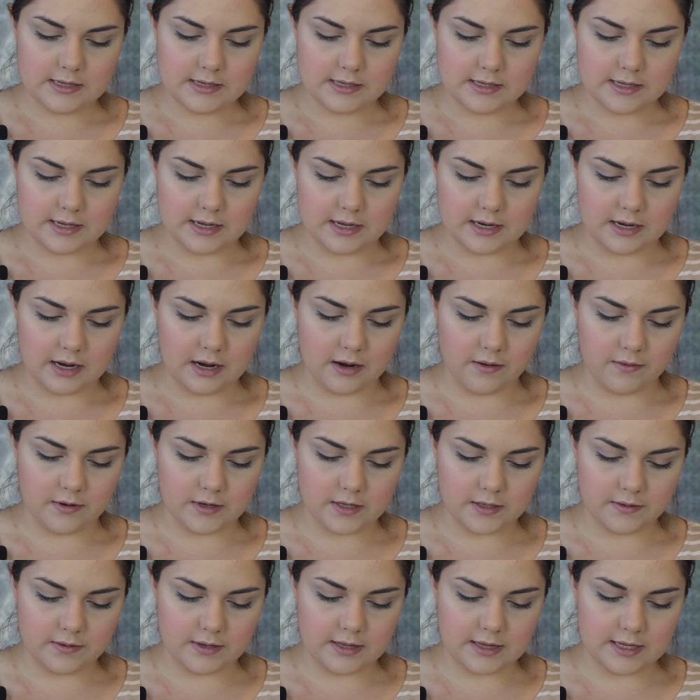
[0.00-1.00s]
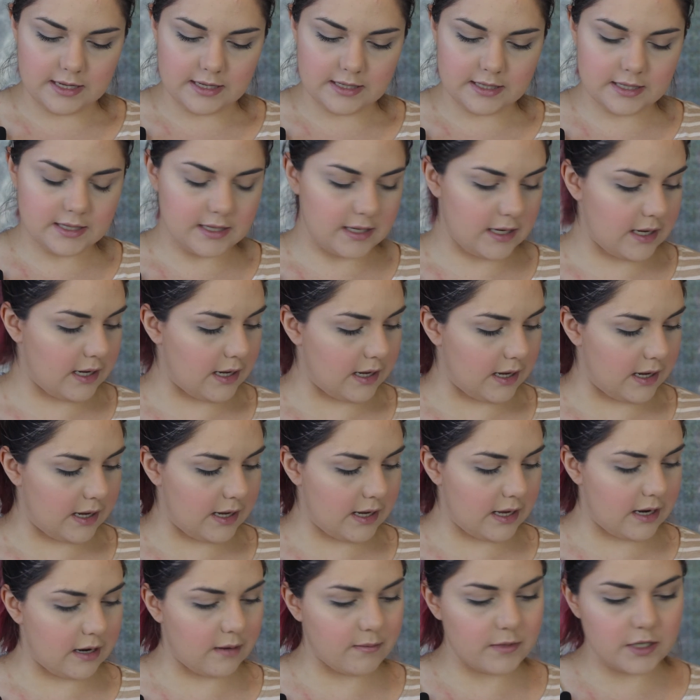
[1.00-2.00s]
in how we're doing this.
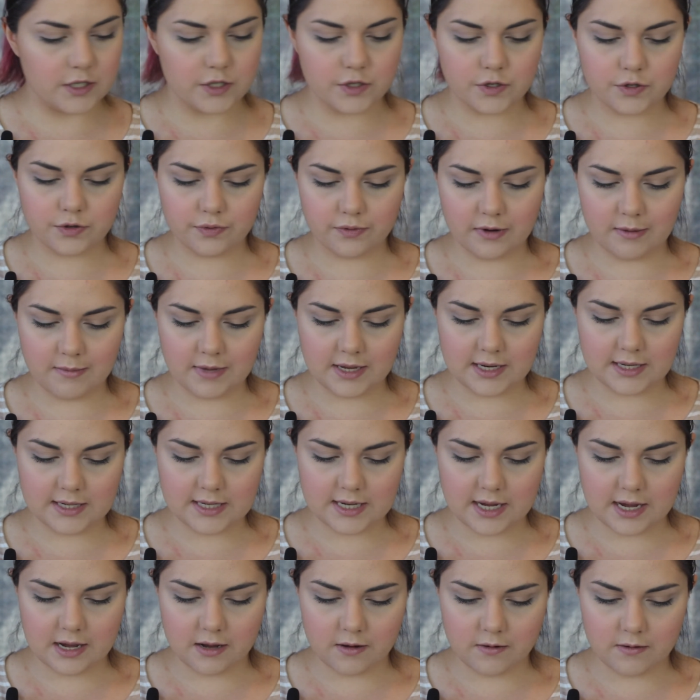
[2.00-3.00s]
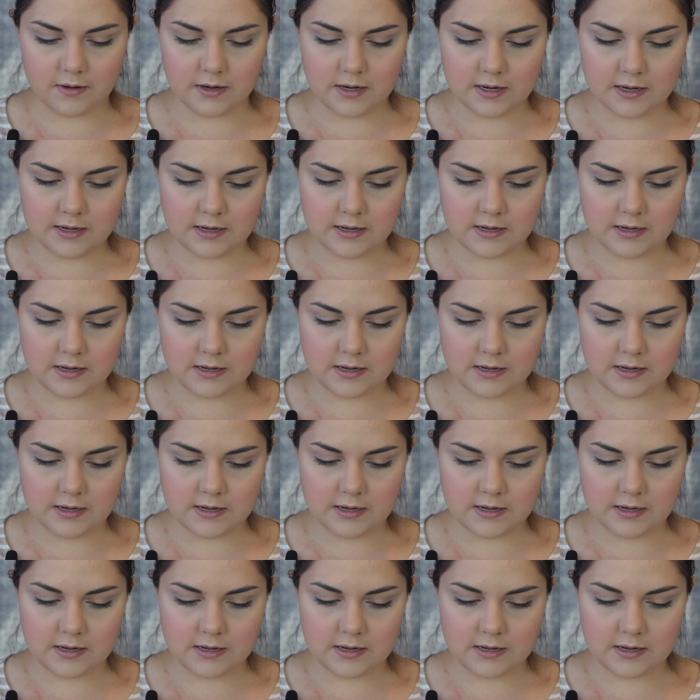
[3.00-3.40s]
And I'm just trimming down